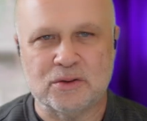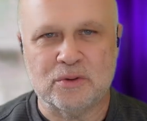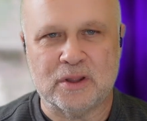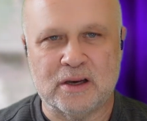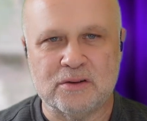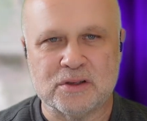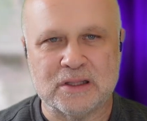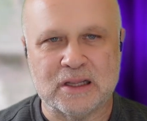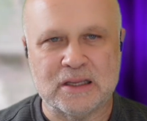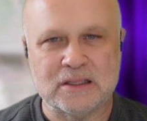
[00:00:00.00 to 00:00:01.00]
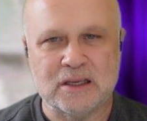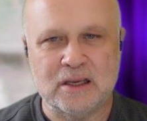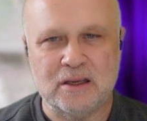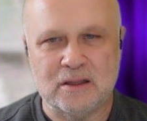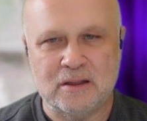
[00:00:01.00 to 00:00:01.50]

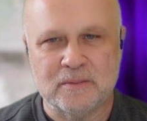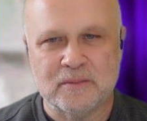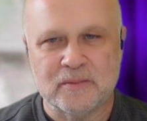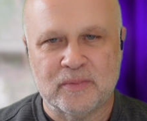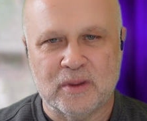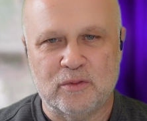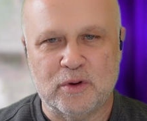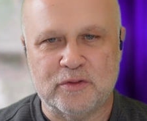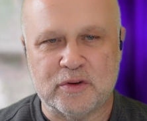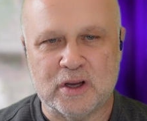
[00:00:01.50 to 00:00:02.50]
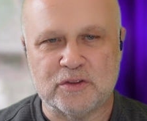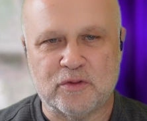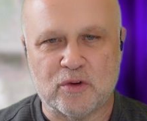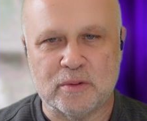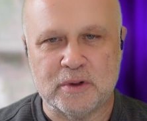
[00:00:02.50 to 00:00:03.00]
2019, we've
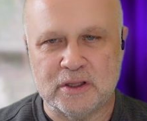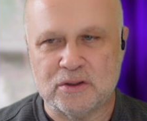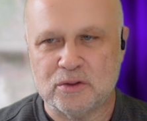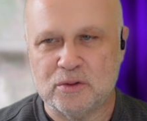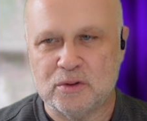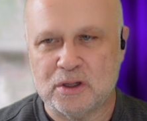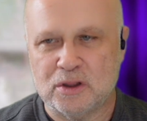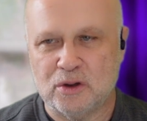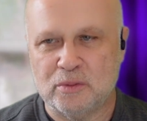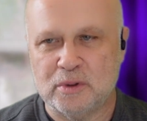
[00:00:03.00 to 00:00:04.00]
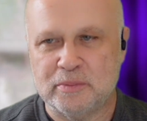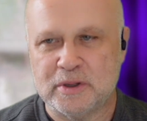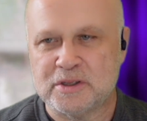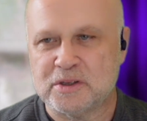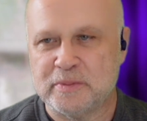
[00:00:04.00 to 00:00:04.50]
transformed into a global
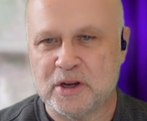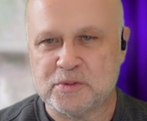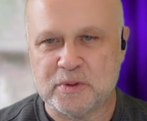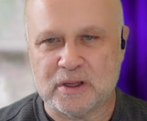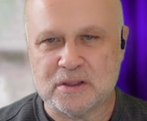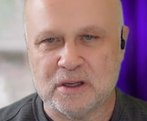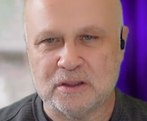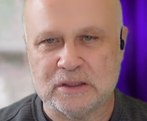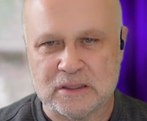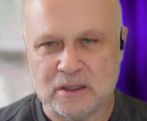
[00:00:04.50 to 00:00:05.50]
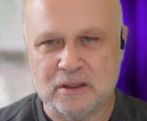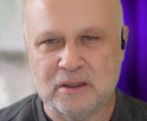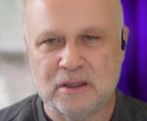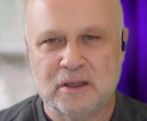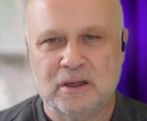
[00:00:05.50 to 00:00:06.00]
business management consultancy.
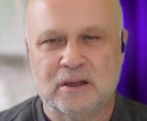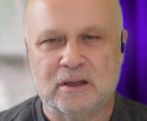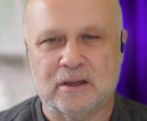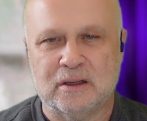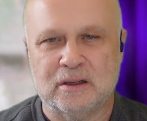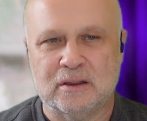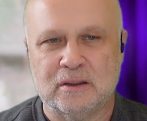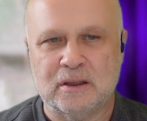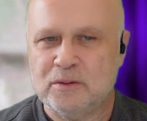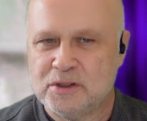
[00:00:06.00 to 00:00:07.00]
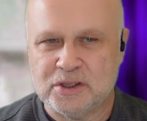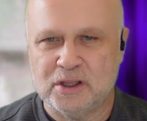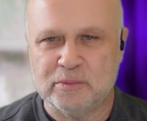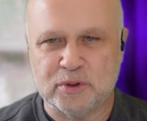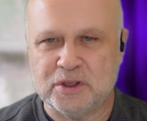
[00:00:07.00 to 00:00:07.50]
It's still
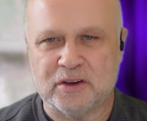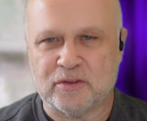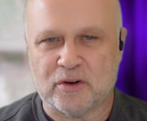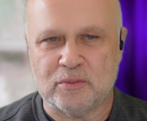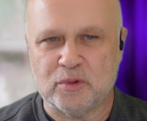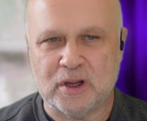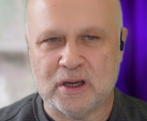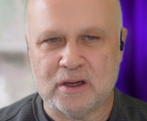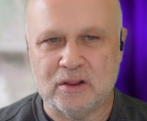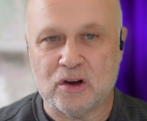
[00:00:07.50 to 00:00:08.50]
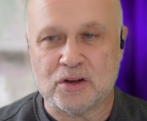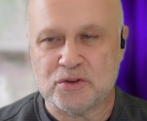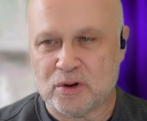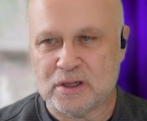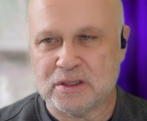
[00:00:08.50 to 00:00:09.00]
a boutique firm. We're not a large
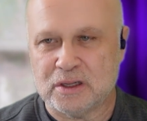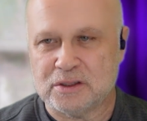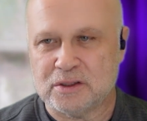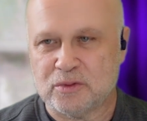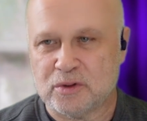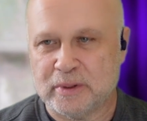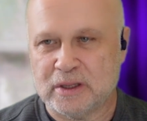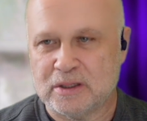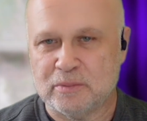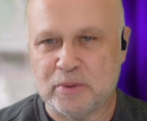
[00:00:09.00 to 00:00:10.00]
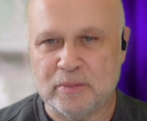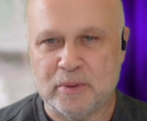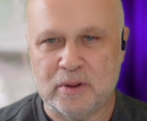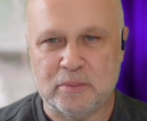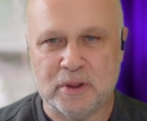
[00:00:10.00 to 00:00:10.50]
organization. We're about 10
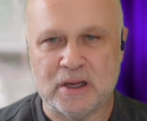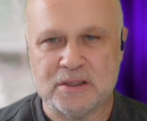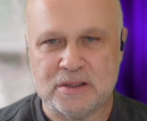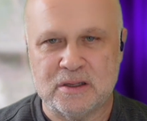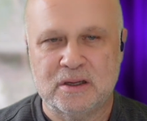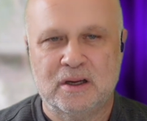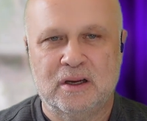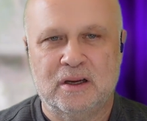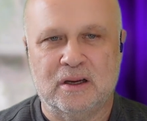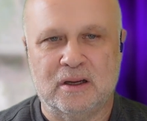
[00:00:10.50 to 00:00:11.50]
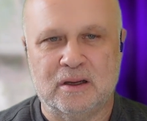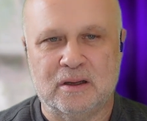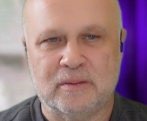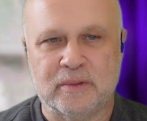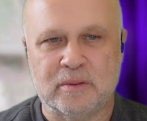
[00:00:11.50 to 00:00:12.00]
people plus.
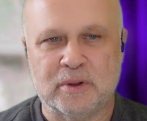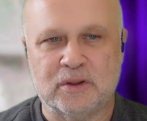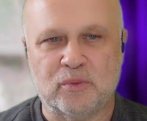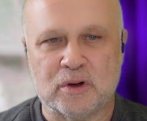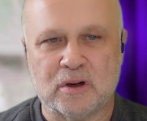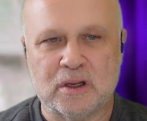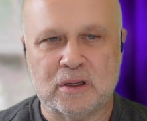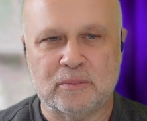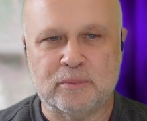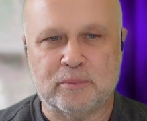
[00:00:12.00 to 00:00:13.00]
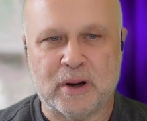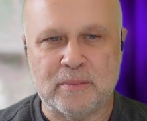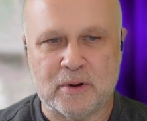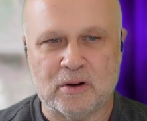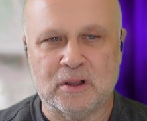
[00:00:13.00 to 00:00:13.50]
But we're
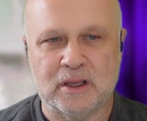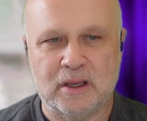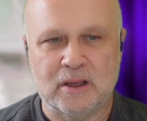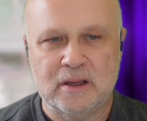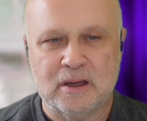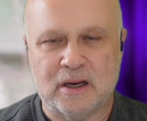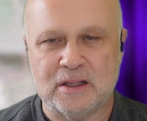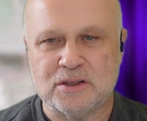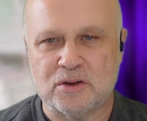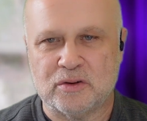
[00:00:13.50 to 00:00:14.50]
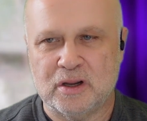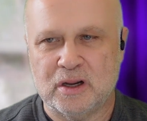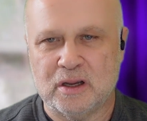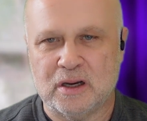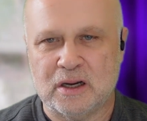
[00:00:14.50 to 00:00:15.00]
primarily
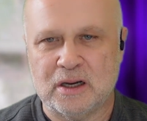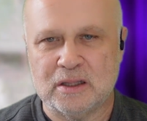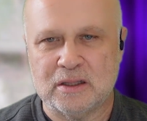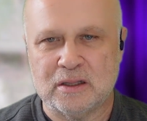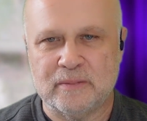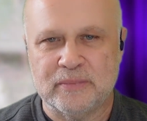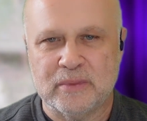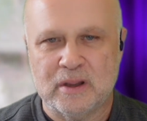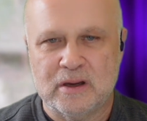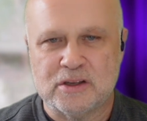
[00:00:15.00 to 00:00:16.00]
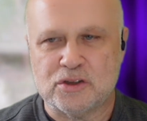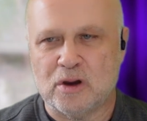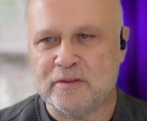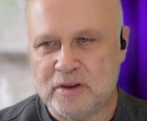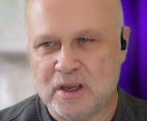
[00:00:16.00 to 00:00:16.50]
concentrating on
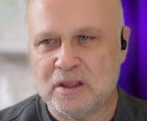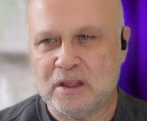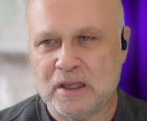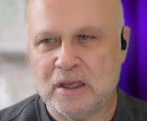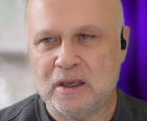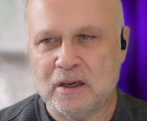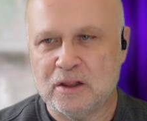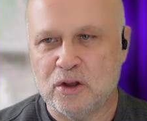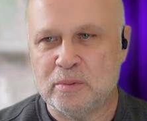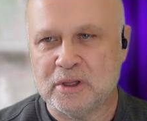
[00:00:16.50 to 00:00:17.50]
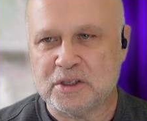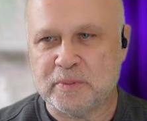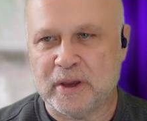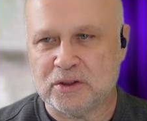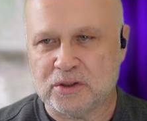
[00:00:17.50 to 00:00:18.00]
softening the global
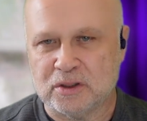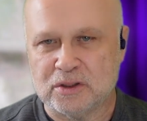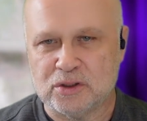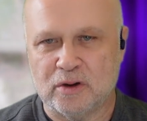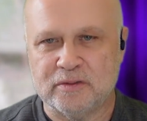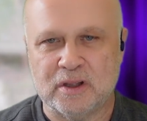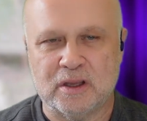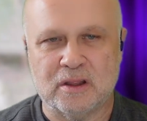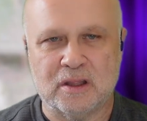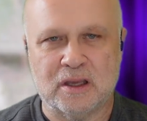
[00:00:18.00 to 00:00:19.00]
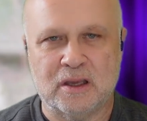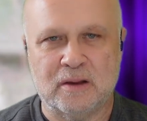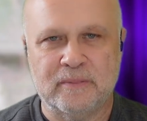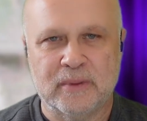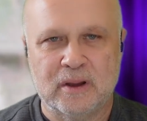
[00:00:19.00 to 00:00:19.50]
expansion, softening the